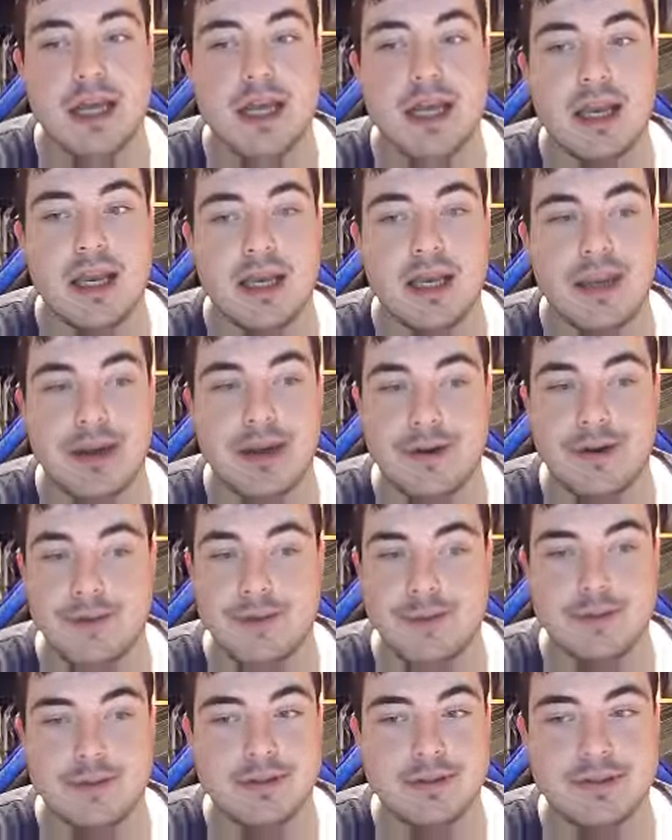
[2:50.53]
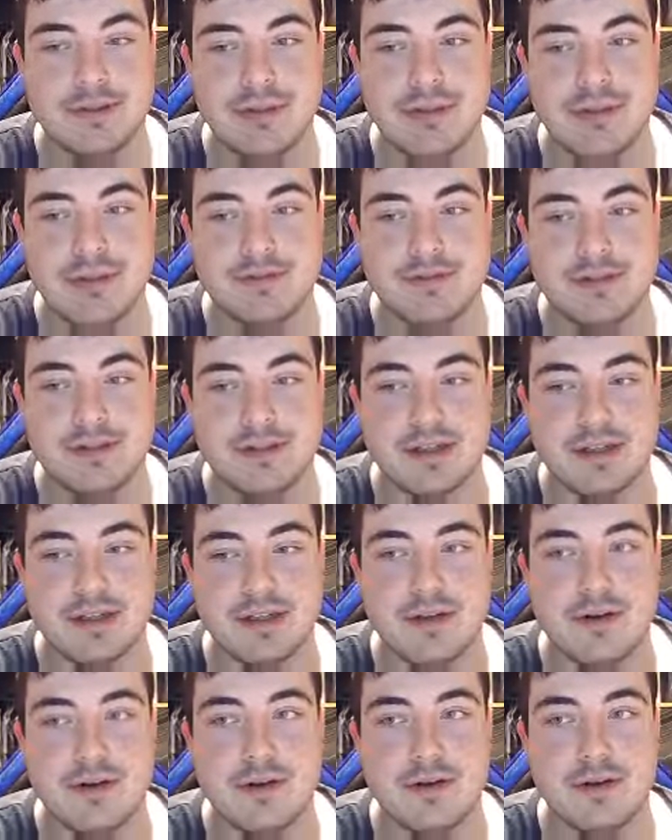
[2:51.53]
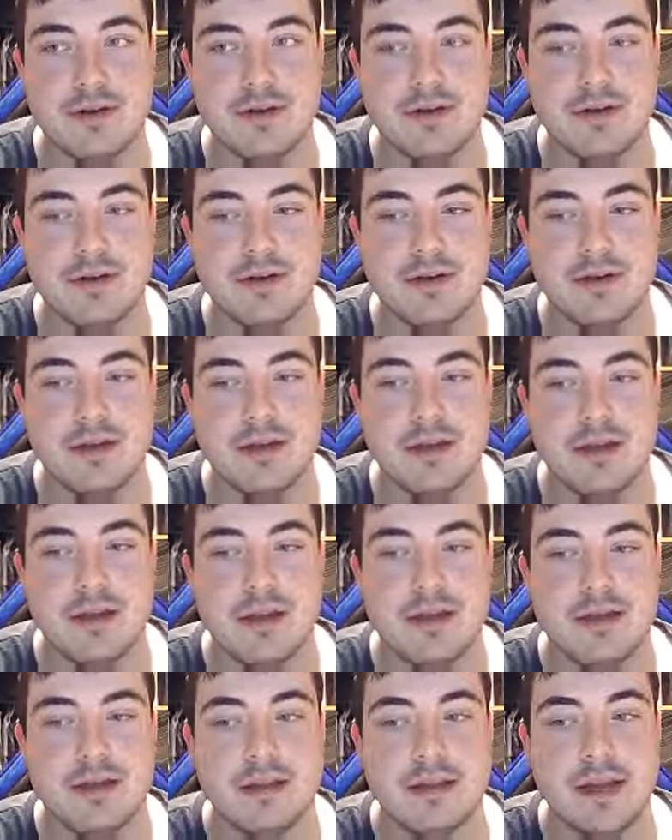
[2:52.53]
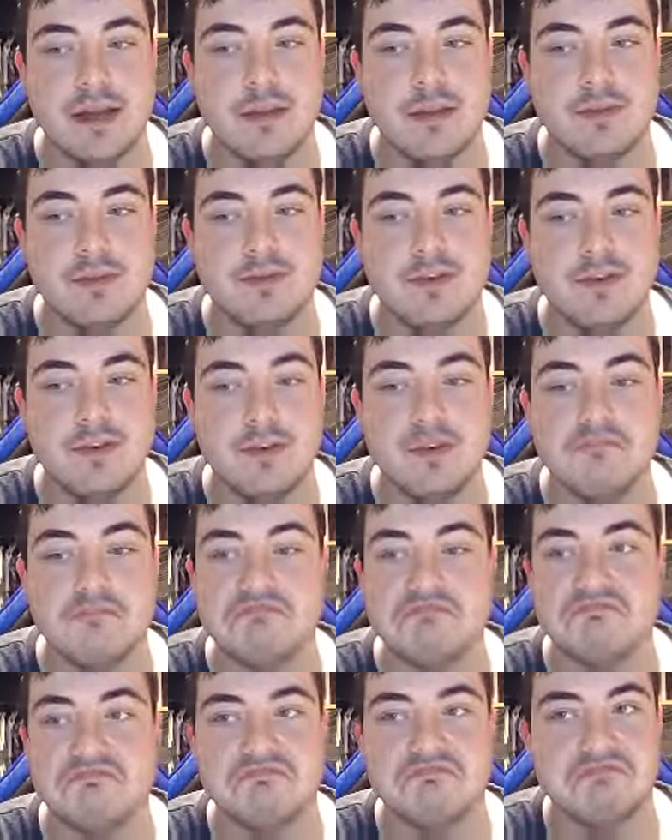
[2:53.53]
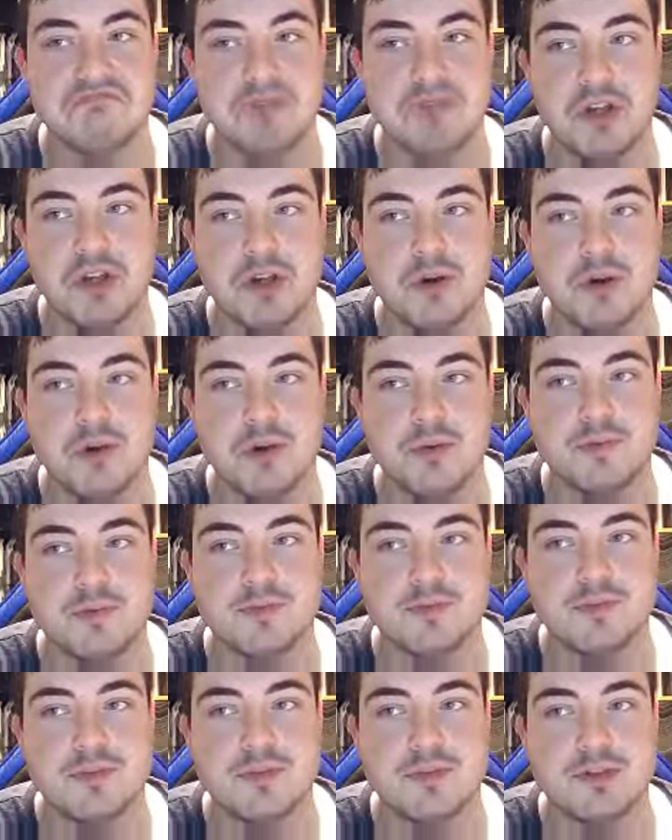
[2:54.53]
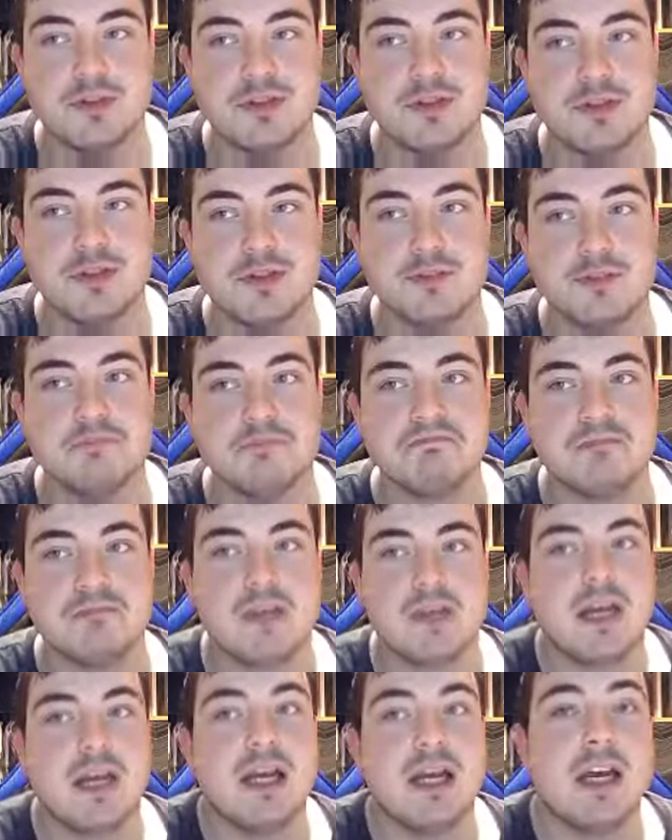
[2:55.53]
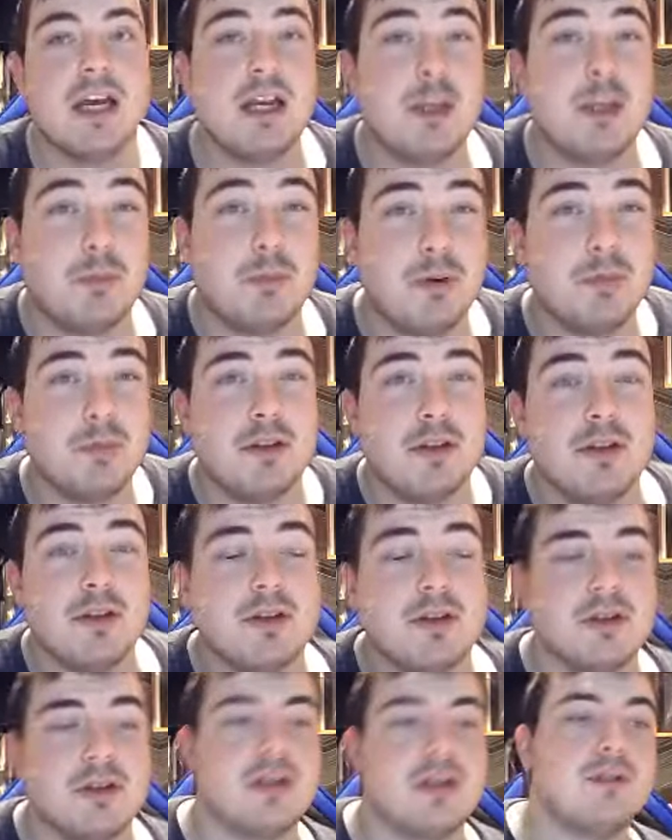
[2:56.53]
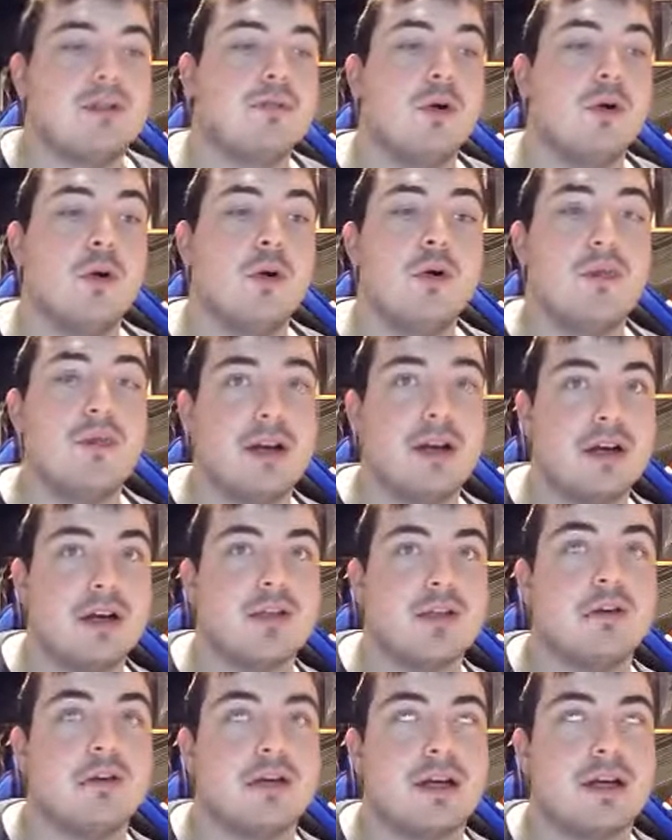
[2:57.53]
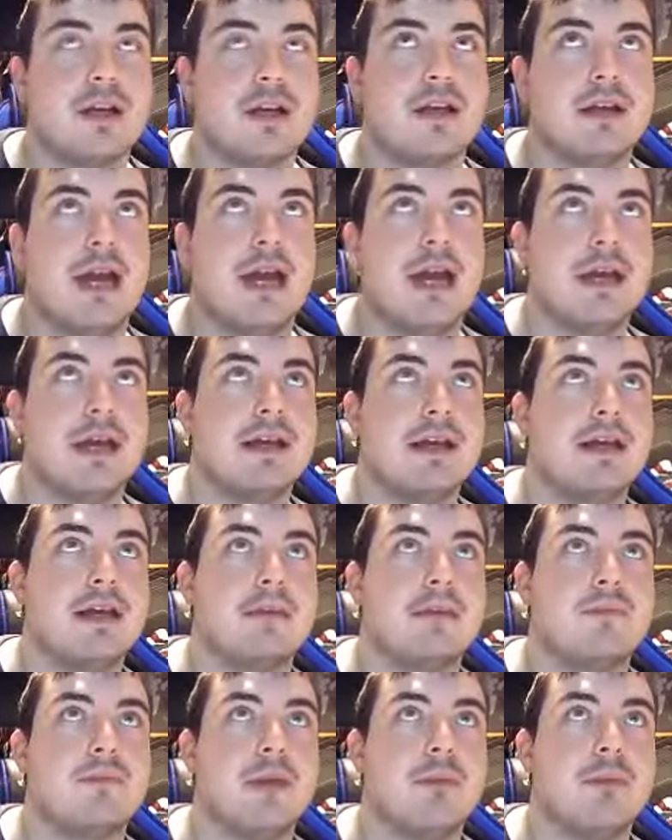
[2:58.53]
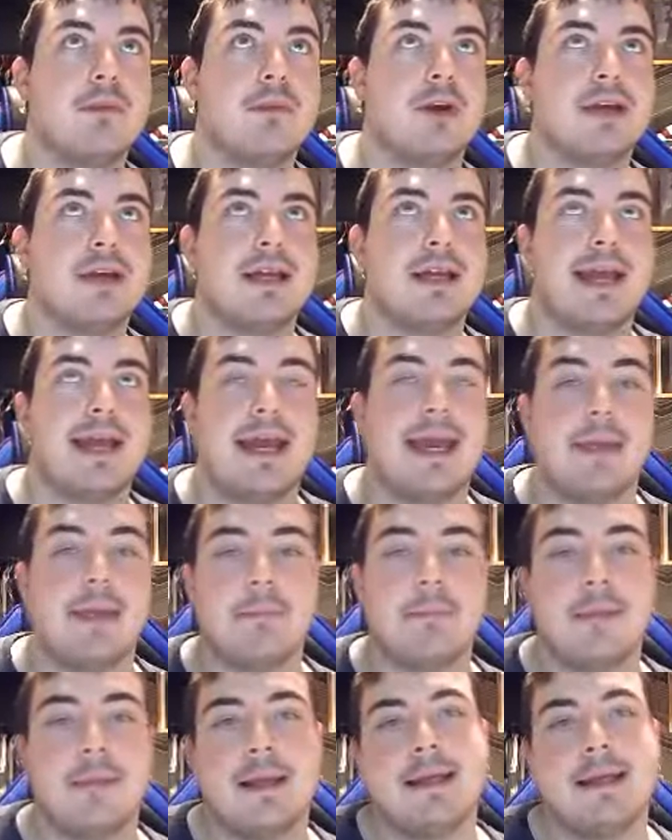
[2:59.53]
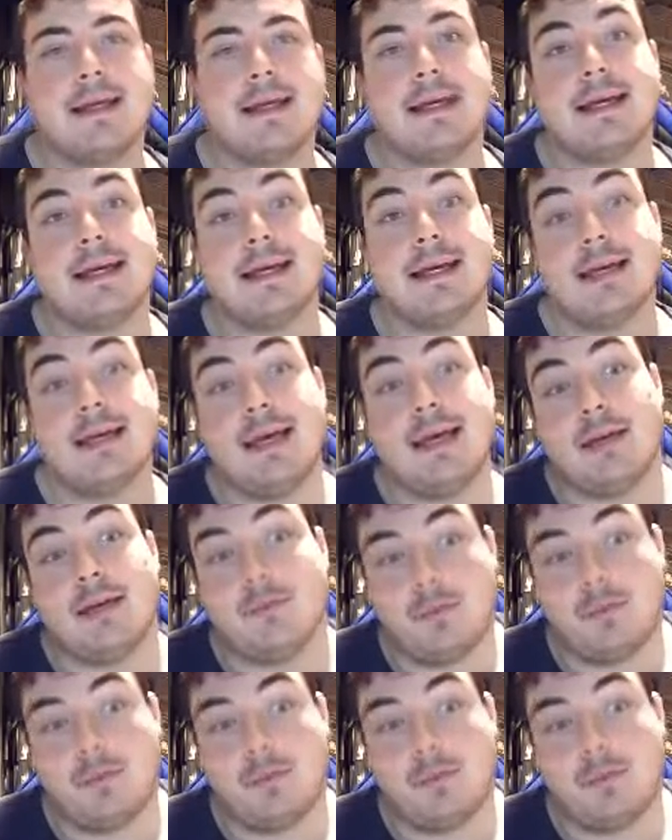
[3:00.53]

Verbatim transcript: No, definitely not. The year before? No. So, you're probably looking at over a goal, uh, a, a, point a game, if